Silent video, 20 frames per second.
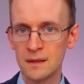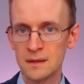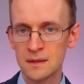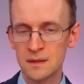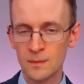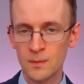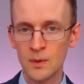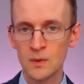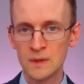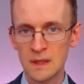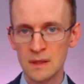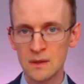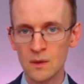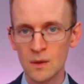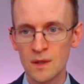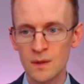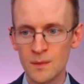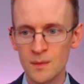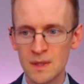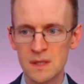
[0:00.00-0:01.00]
supporting
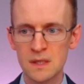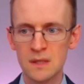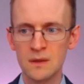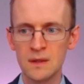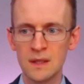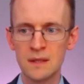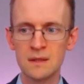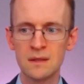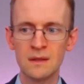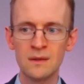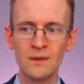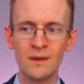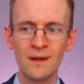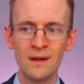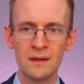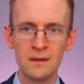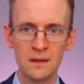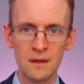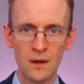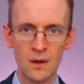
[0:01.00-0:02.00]
documents you need to
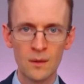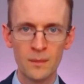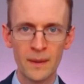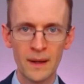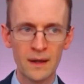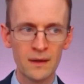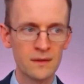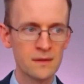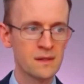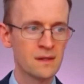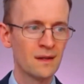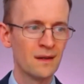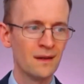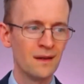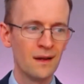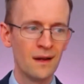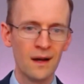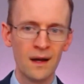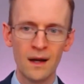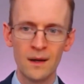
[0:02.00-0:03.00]
know about.
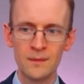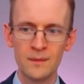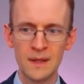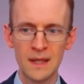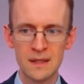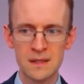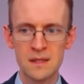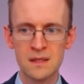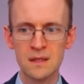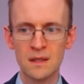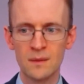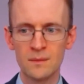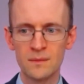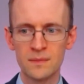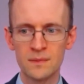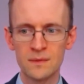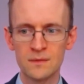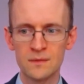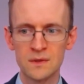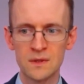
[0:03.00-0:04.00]
Let's jump
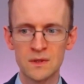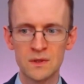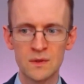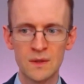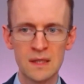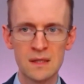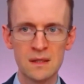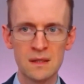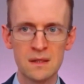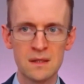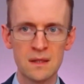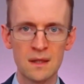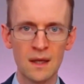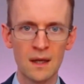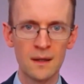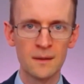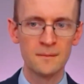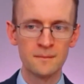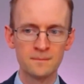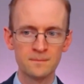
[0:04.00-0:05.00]
straight into
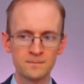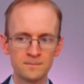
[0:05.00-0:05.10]
that.